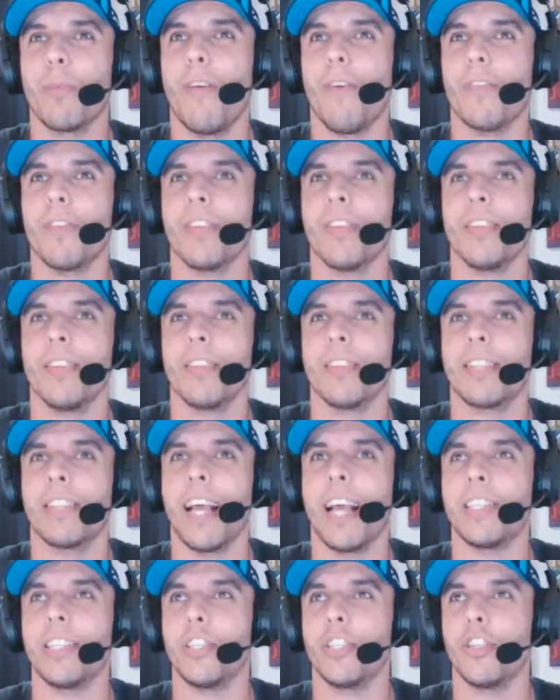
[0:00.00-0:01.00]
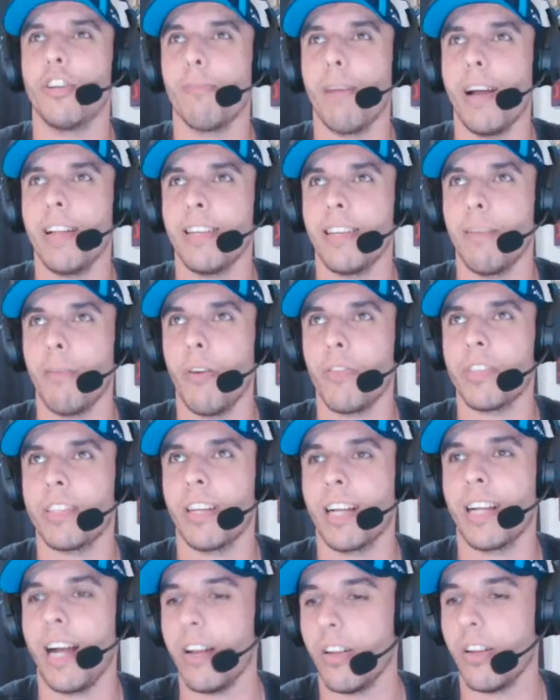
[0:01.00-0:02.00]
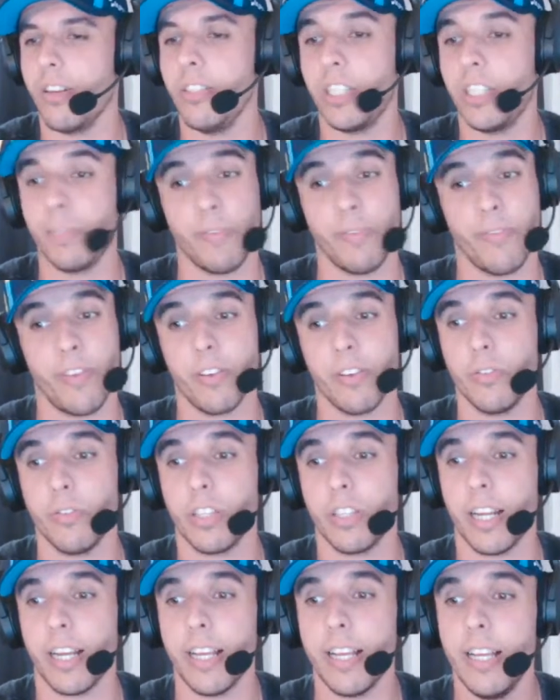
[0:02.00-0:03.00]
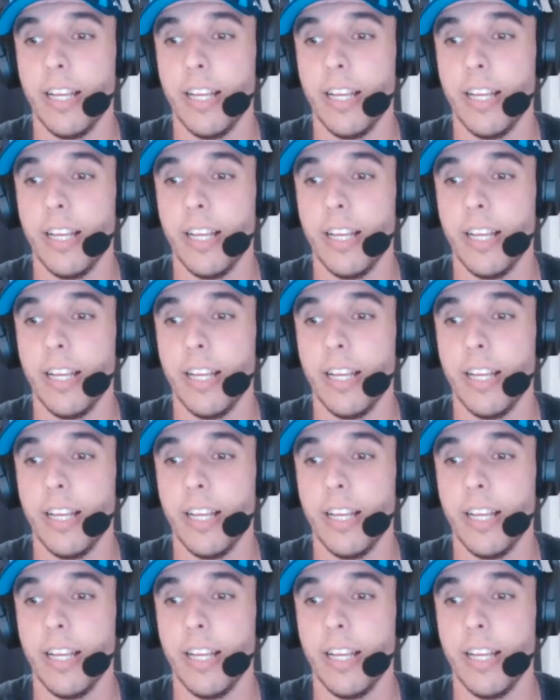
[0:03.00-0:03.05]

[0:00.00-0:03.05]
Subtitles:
for the Saints, you're talking about Namadi Sangana. She's been very good today.